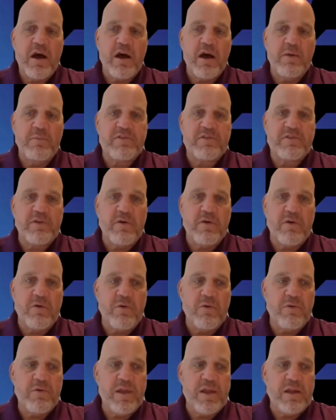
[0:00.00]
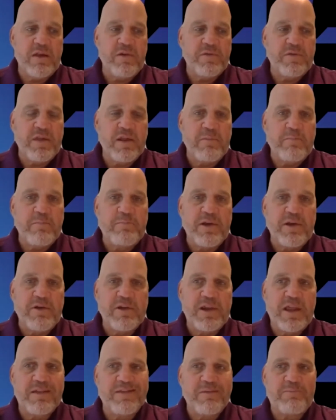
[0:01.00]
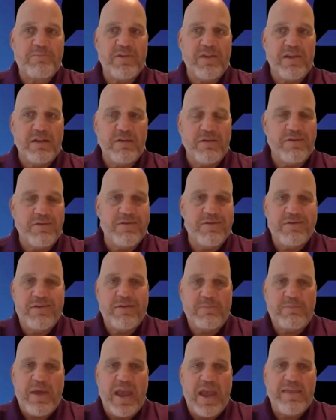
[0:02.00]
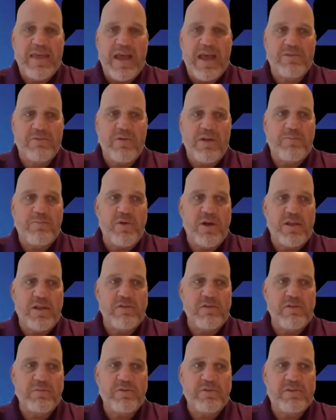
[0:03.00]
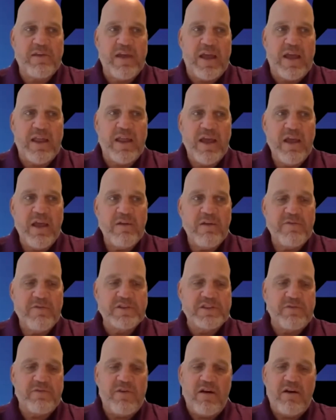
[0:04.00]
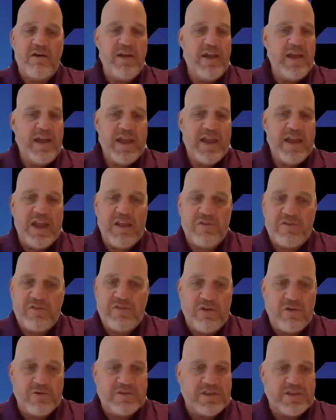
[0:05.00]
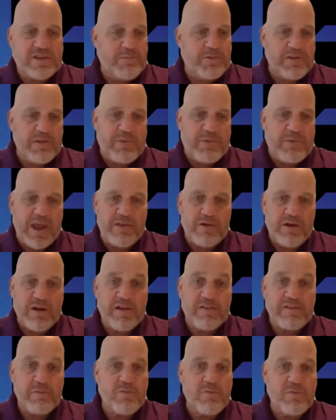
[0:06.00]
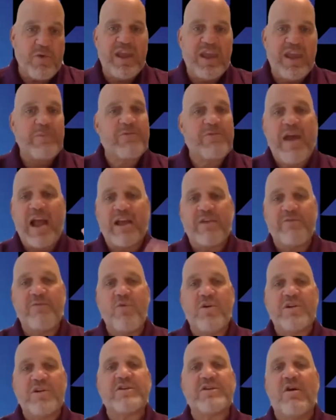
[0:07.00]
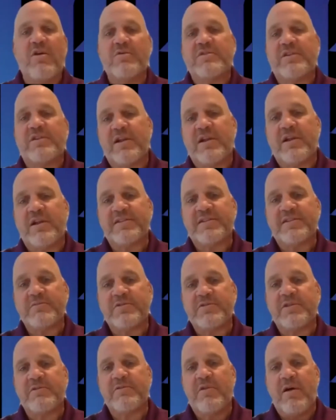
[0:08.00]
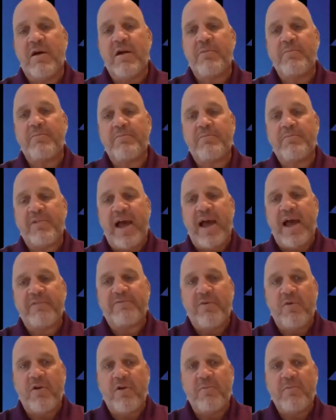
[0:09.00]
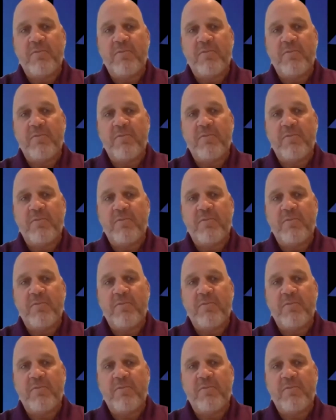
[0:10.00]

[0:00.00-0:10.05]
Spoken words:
So, you know, the ability to, you know, to pay that 3.2%, first of all, it's so simple to pay their customers. We keep track of what's owed to the customers through our platform.